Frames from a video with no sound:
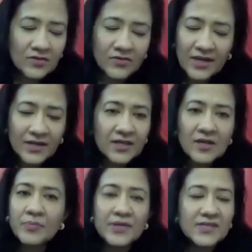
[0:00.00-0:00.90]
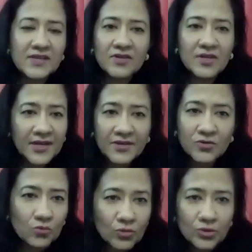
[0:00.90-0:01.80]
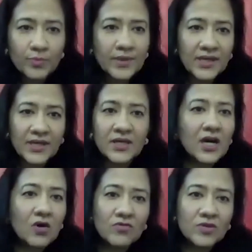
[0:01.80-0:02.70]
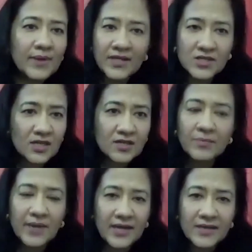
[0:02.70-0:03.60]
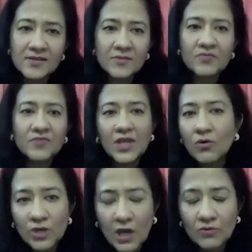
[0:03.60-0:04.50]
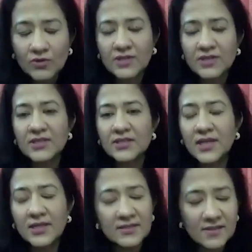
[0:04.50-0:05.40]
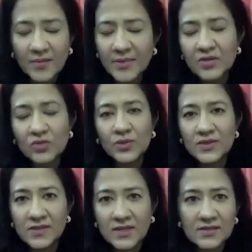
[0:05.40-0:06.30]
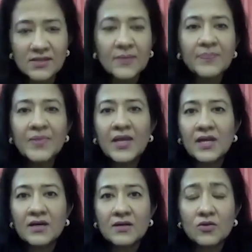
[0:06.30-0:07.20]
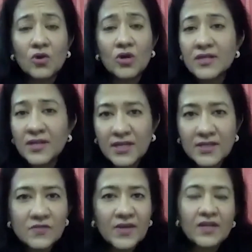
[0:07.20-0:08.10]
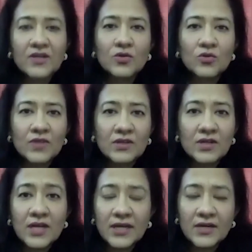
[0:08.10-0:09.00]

RegTech companies have a great role to play in how we manage our compliance. I mean, without doubt, that is coming towards us. Gone are the days when we relied